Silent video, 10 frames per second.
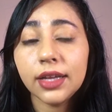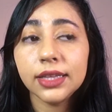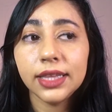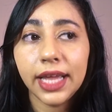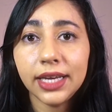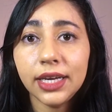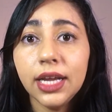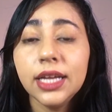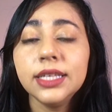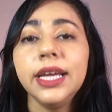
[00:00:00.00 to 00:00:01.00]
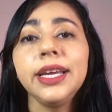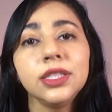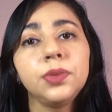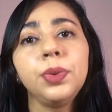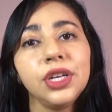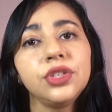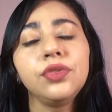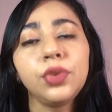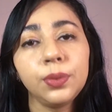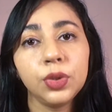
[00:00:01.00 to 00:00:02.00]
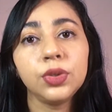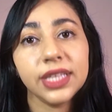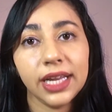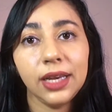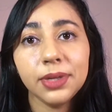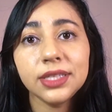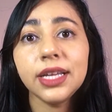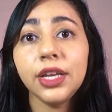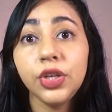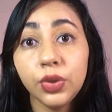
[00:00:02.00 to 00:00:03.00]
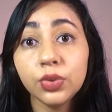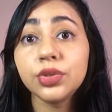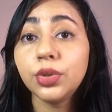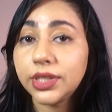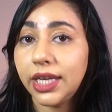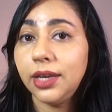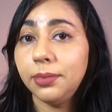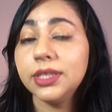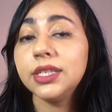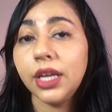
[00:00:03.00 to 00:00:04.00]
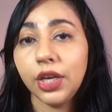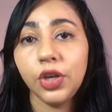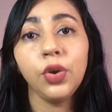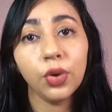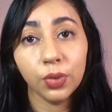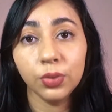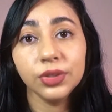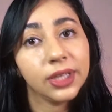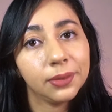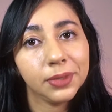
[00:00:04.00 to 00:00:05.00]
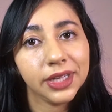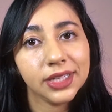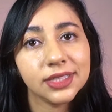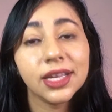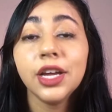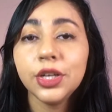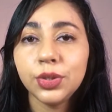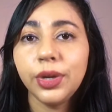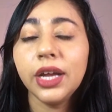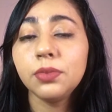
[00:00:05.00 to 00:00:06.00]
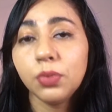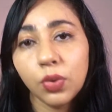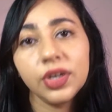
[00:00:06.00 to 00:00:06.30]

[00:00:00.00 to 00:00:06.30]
then take inspiration from those elements and use those elements in your own thumbnails to get more